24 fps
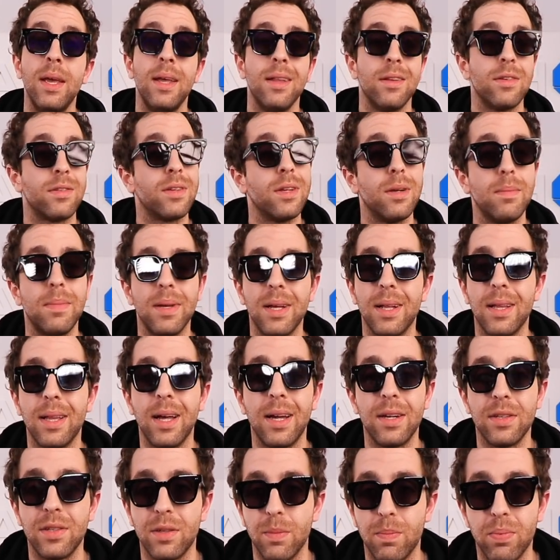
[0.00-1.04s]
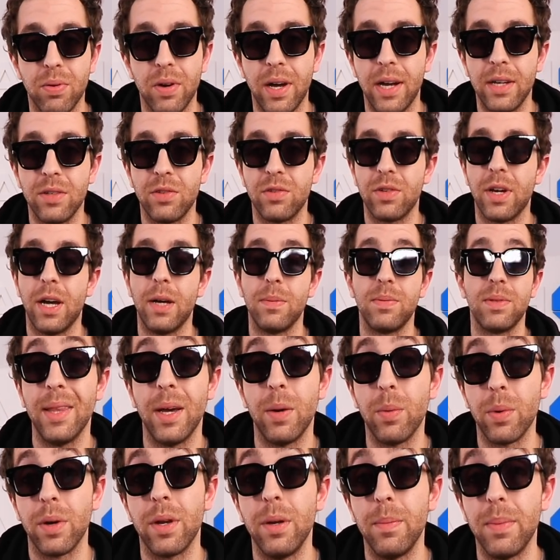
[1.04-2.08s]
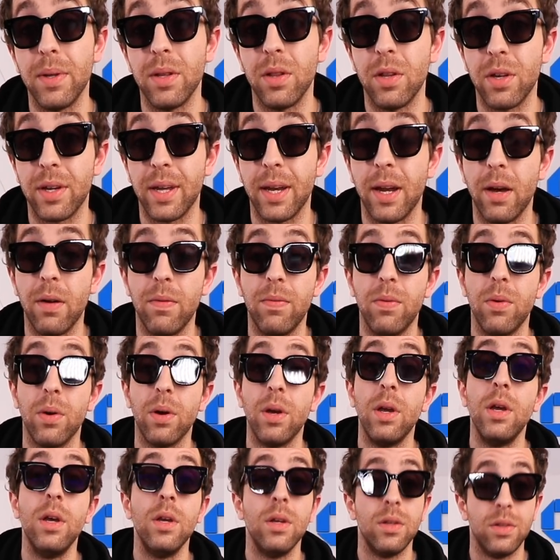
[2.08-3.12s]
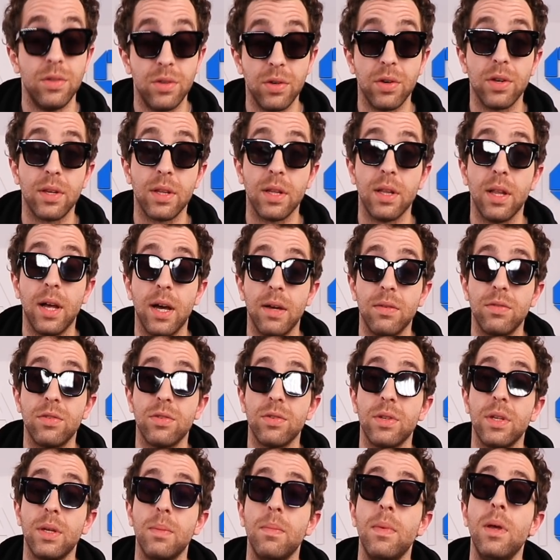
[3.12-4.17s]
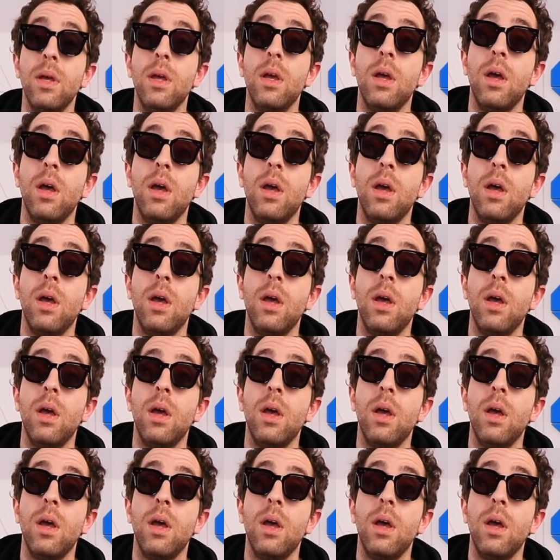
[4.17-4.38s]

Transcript: There's gonna be a lot of surprise drops that we're gonna be looking out for during the live stream.